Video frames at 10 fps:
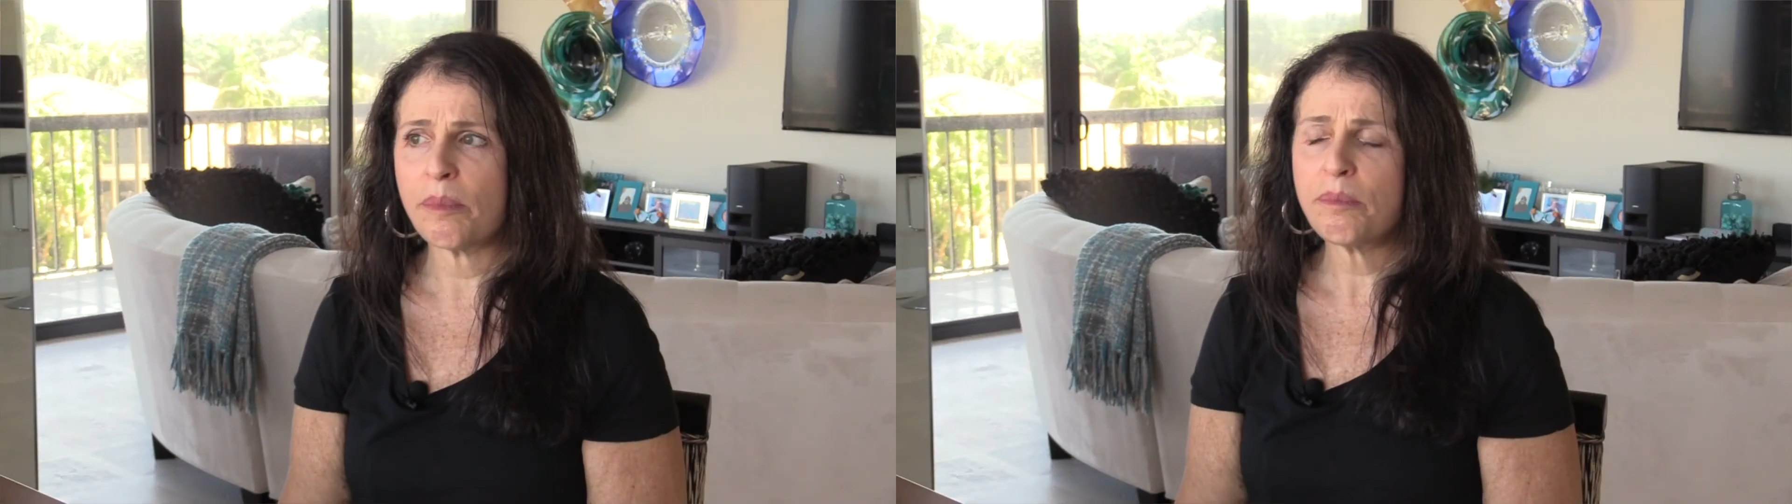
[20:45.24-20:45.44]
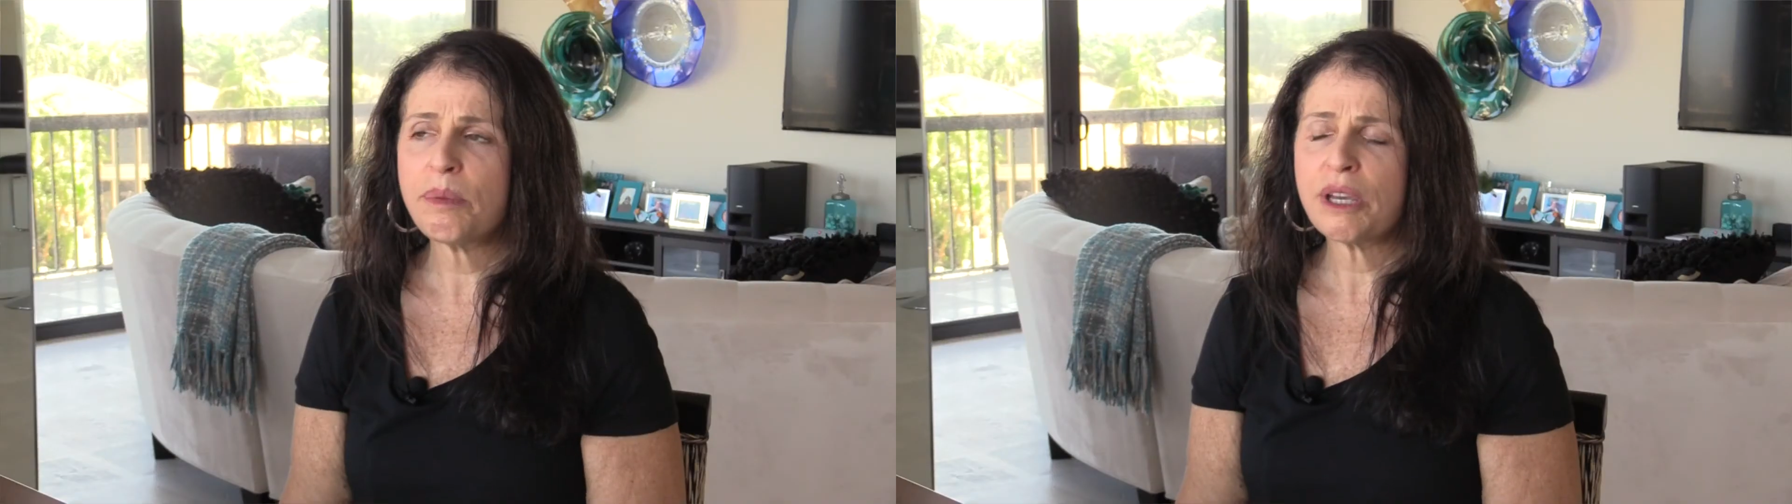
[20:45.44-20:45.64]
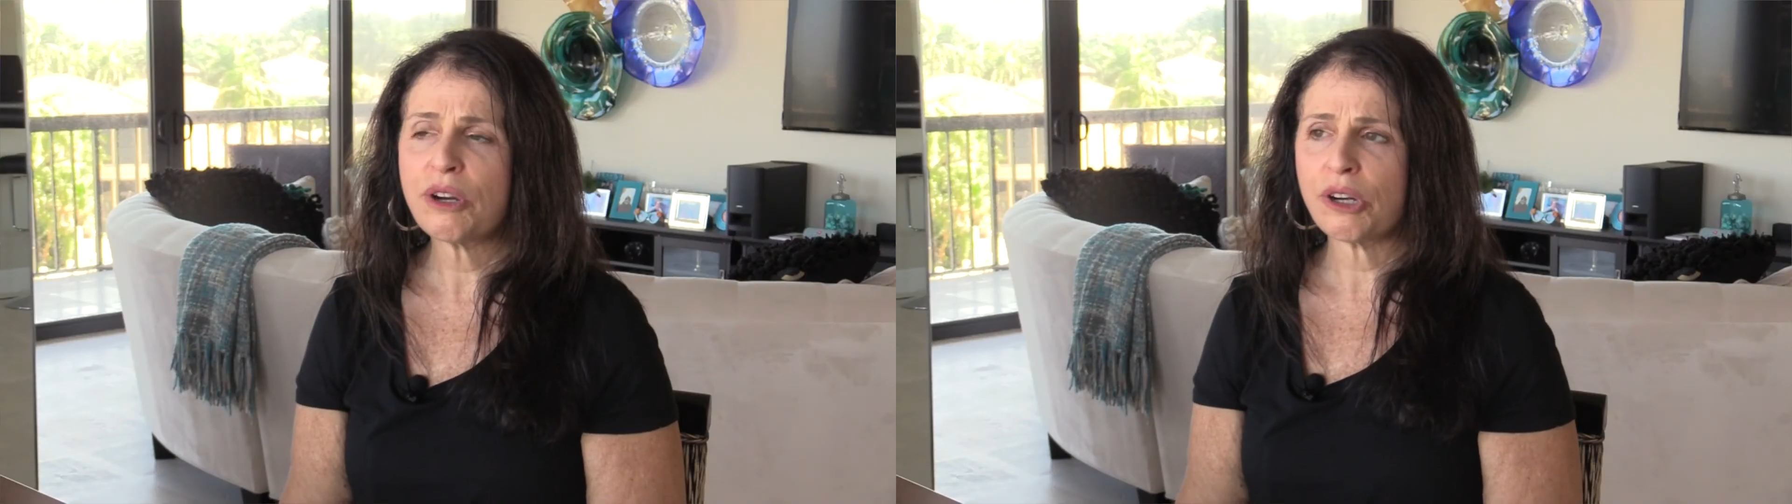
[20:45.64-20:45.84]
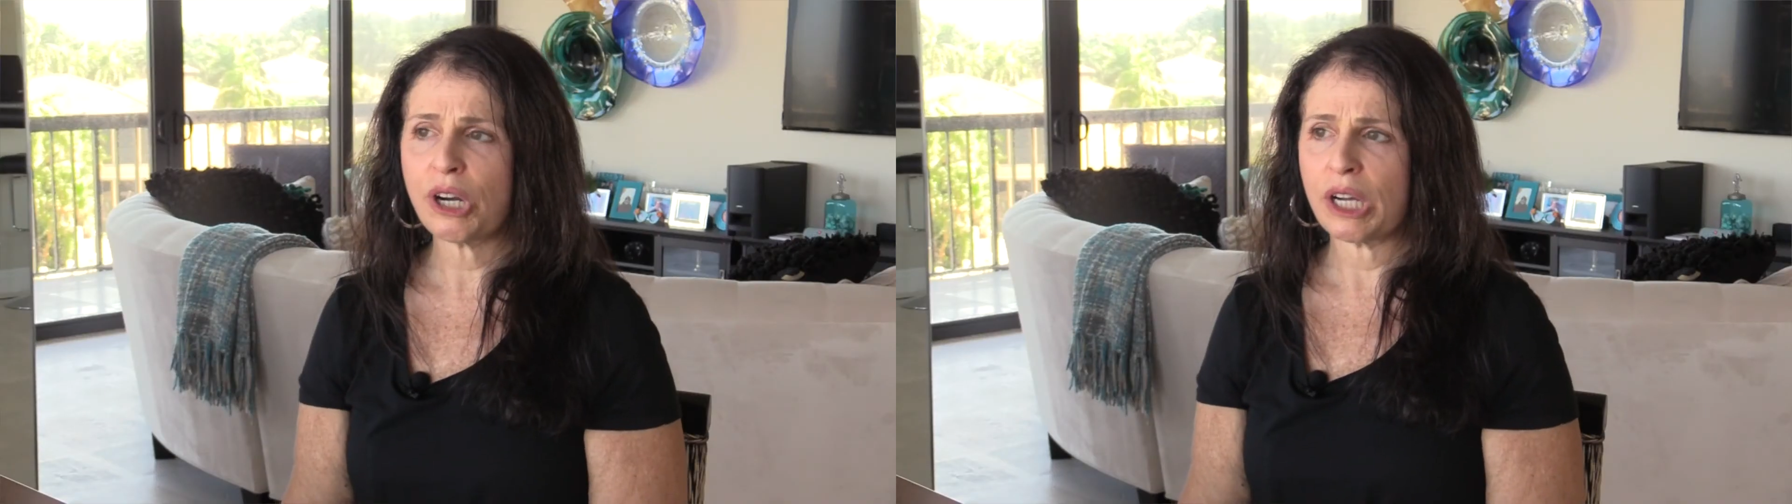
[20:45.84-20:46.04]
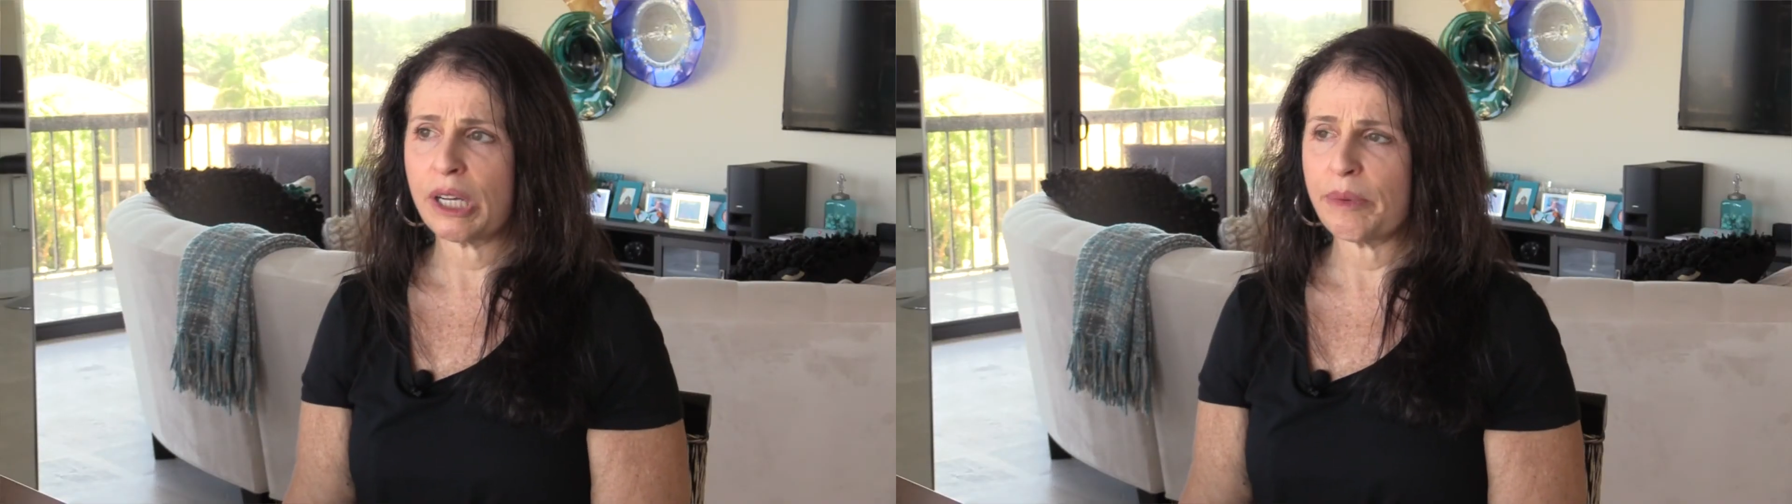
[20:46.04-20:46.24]

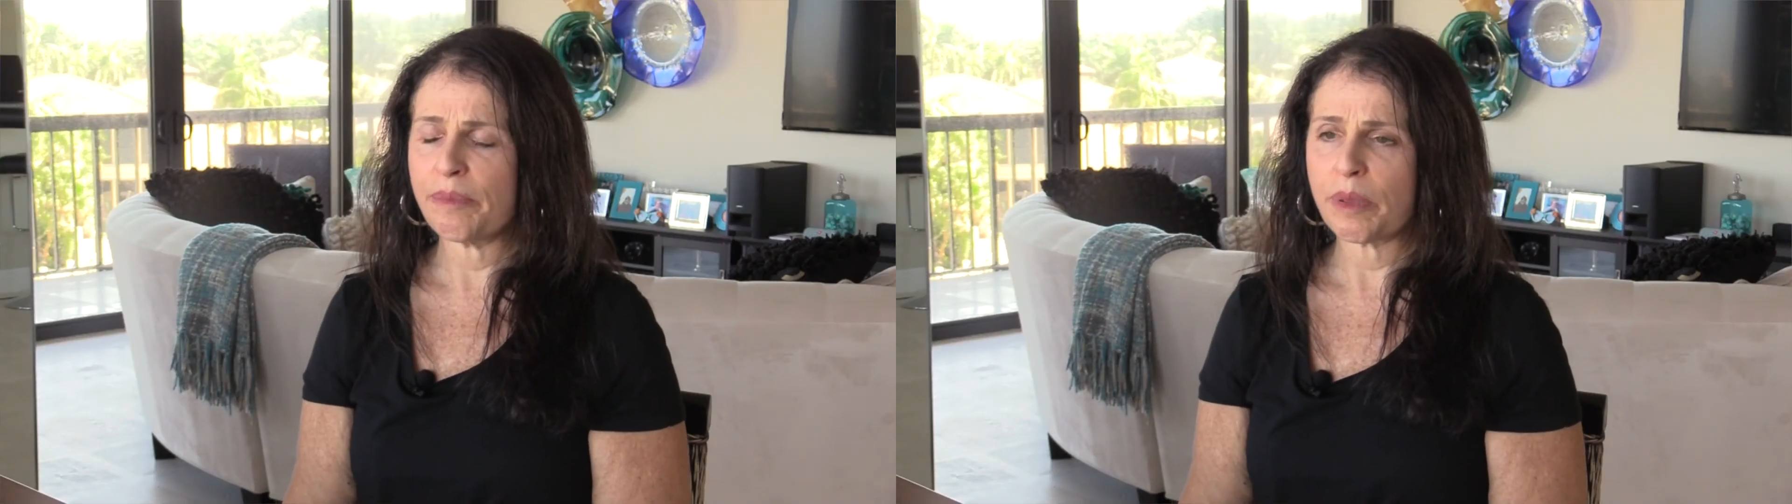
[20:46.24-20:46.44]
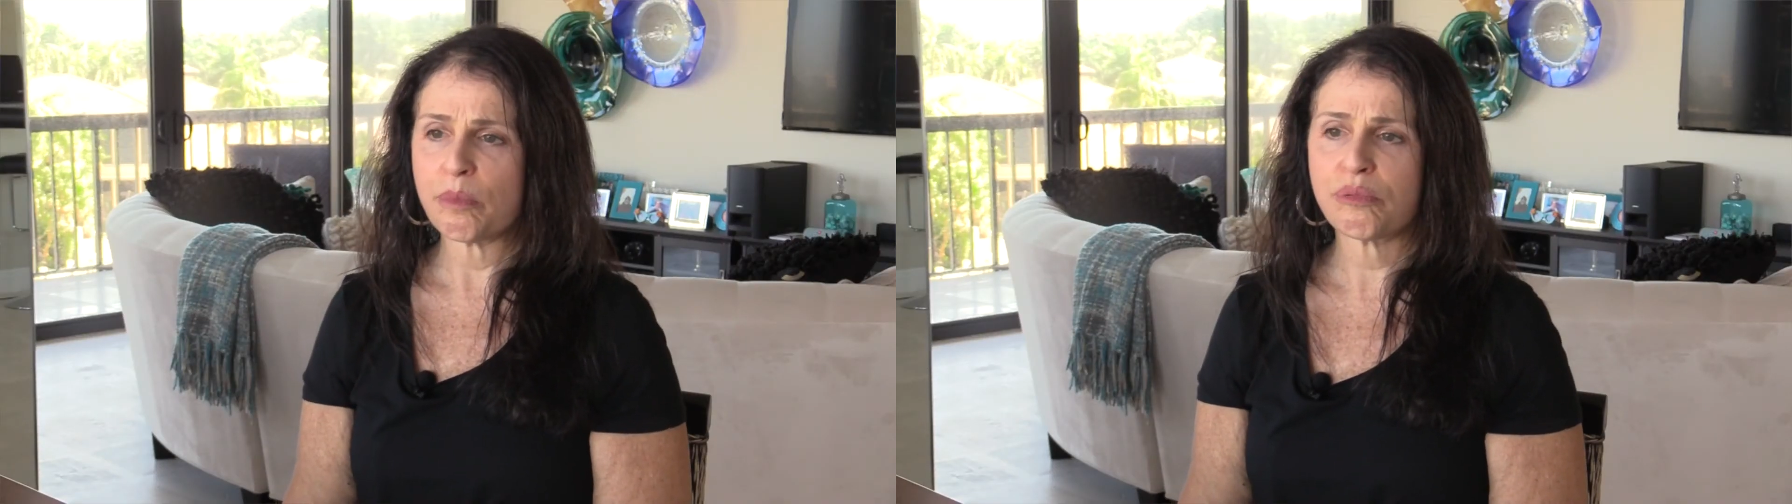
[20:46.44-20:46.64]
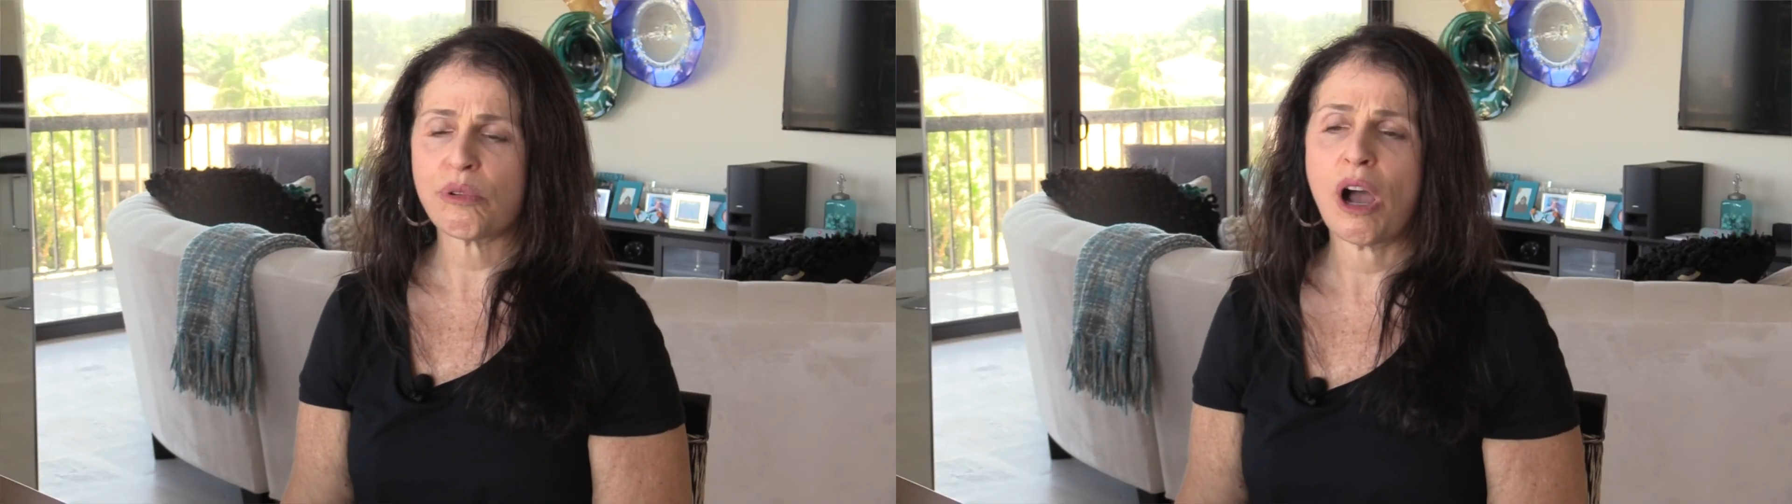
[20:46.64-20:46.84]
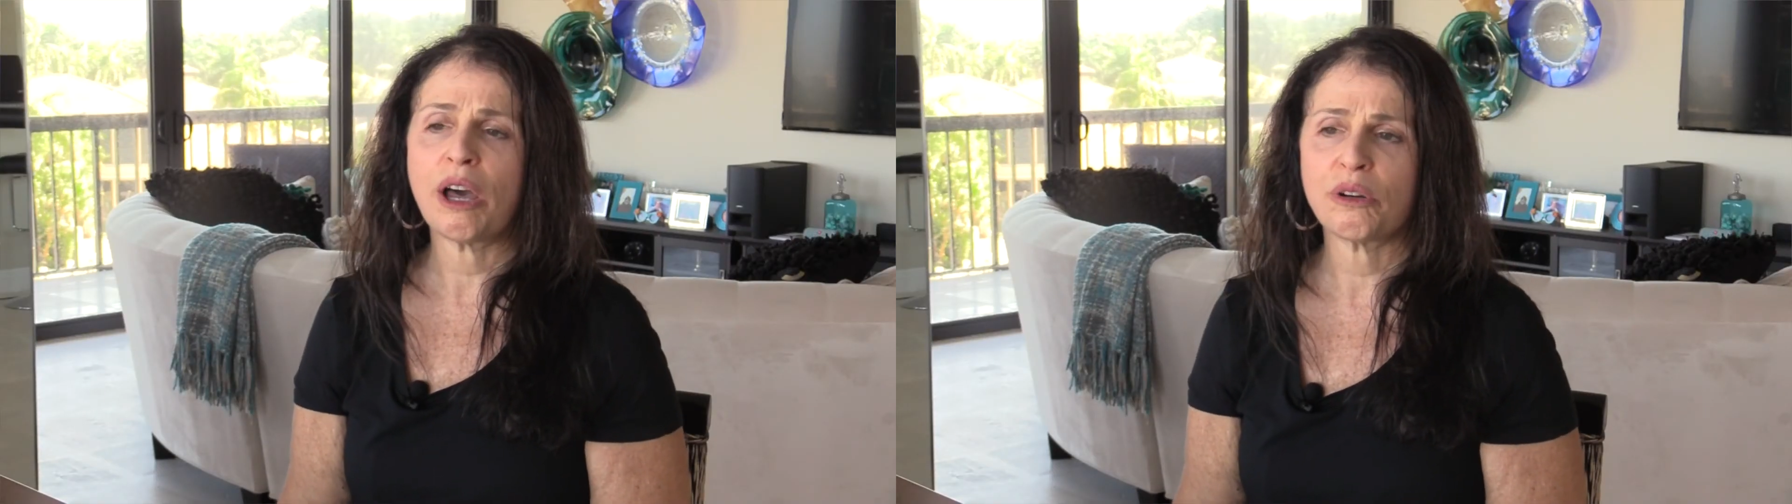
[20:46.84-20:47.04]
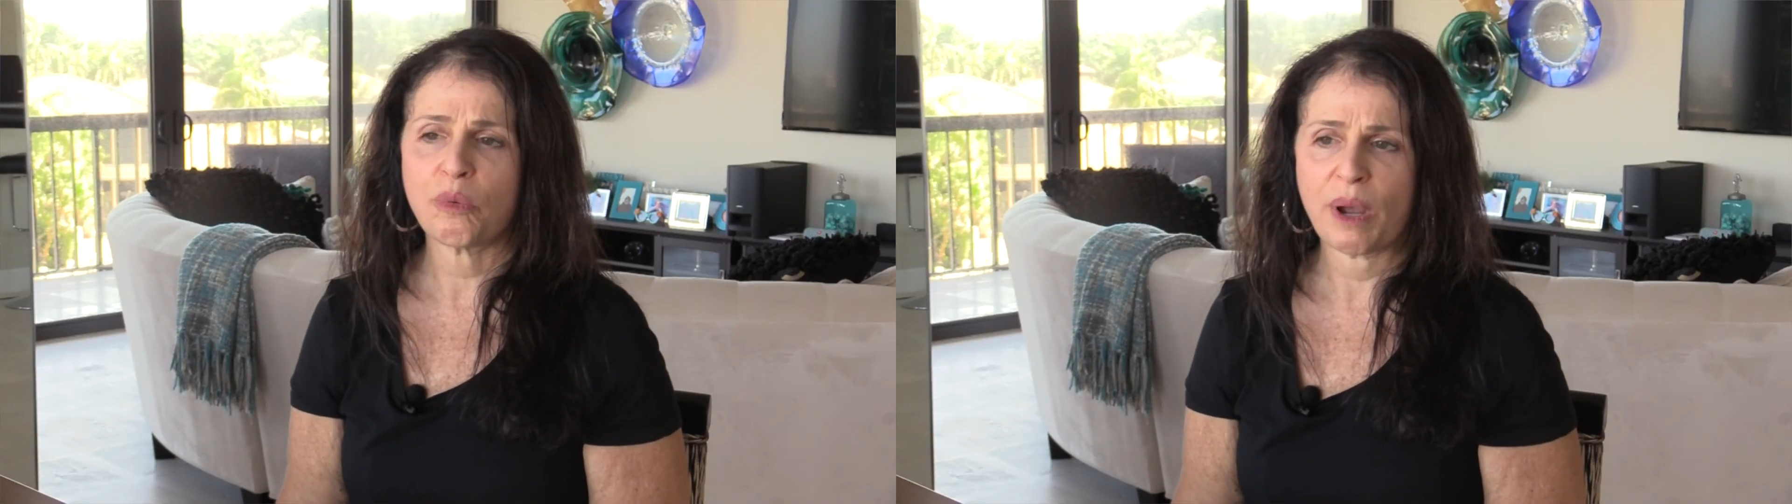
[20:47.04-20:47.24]
bigger, broader